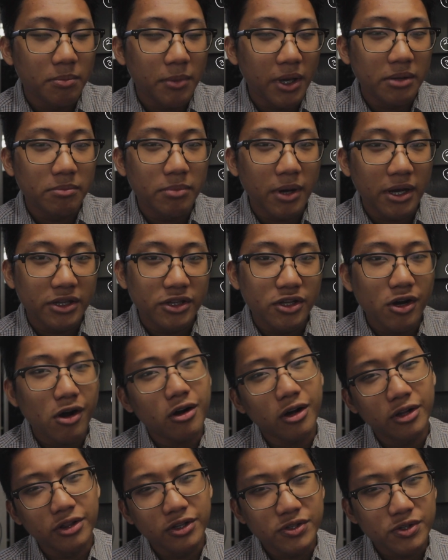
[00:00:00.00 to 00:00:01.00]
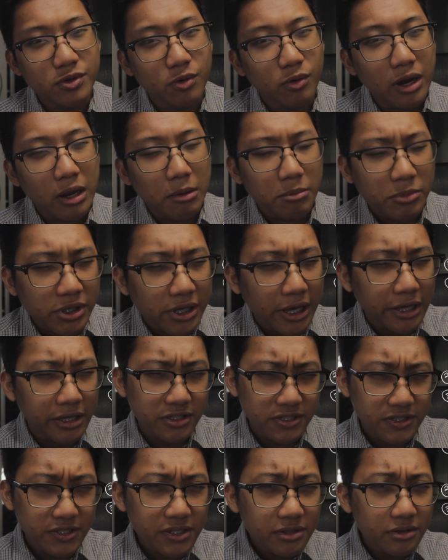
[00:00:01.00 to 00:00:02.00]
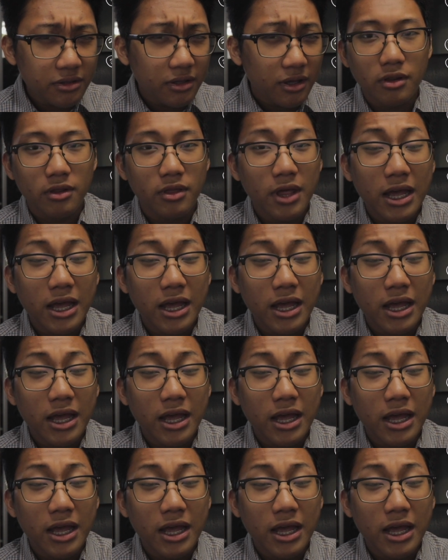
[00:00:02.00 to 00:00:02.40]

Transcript: made by Doc_MD18